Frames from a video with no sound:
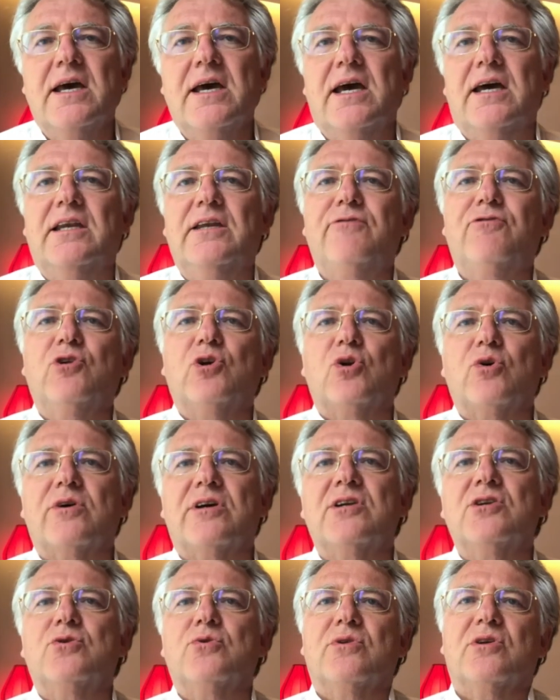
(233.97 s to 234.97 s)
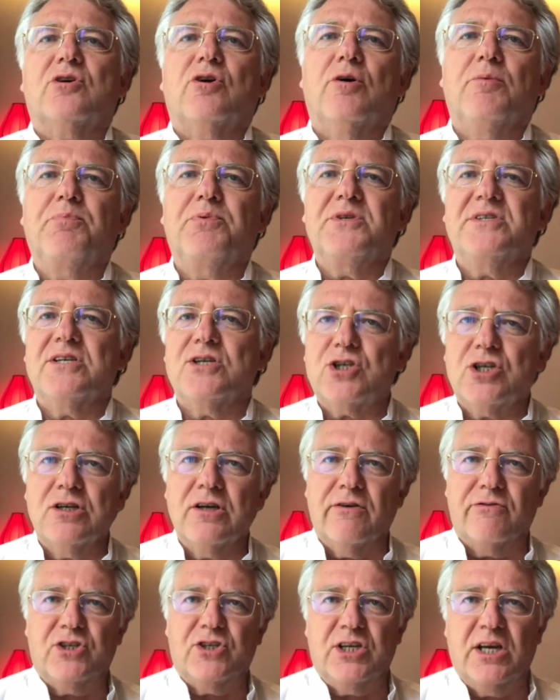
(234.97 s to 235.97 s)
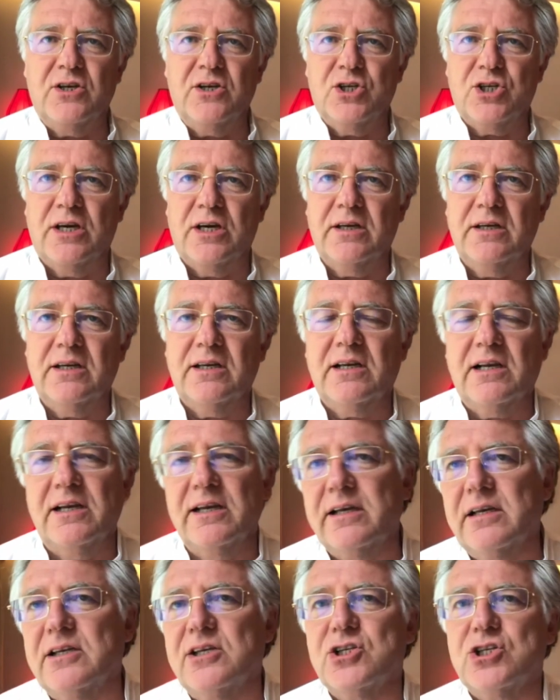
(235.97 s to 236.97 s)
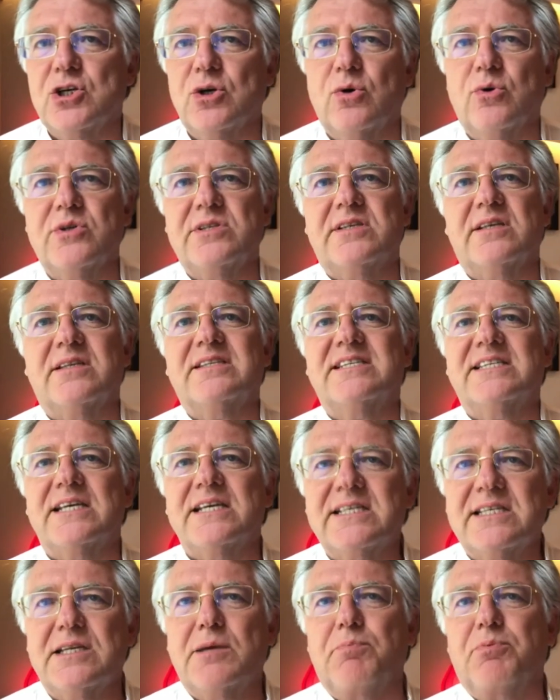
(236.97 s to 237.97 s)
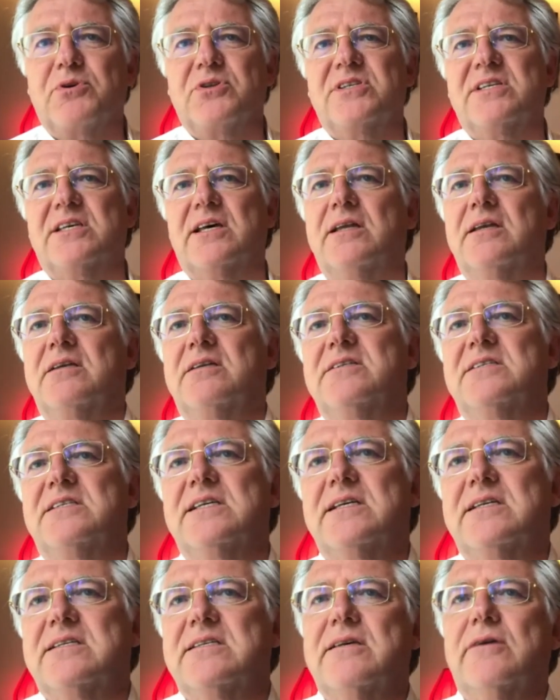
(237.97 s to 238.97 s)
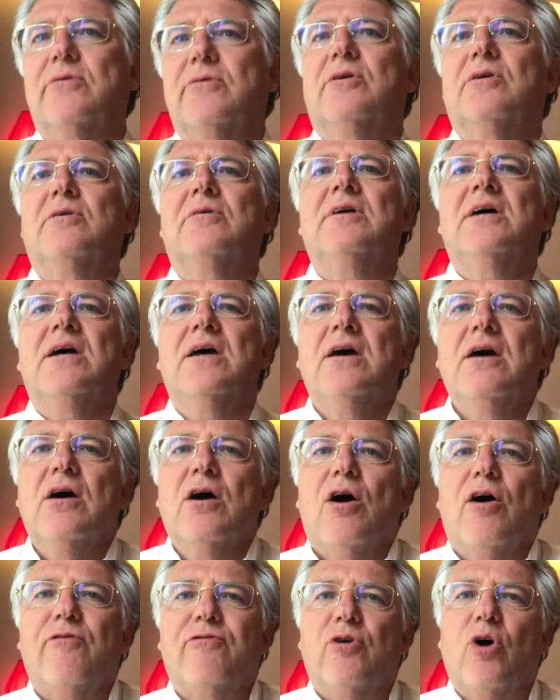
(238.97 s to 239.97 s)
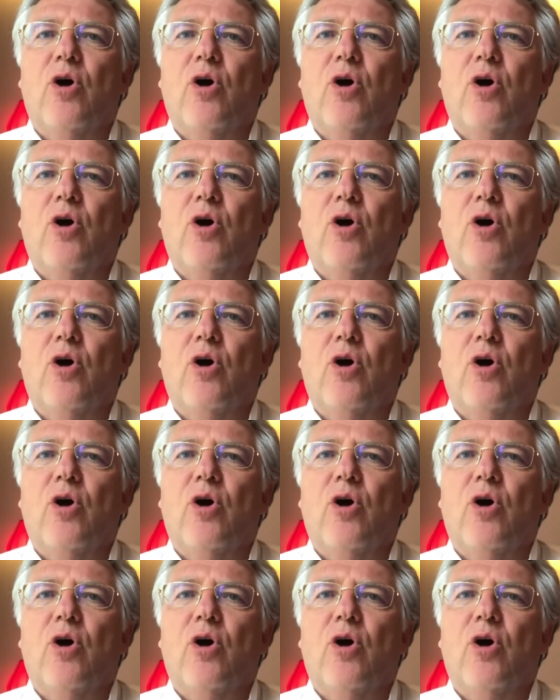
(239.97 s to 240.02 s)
And if you look into the composition of Shenzhen, it clearly shows that 60%, 60, of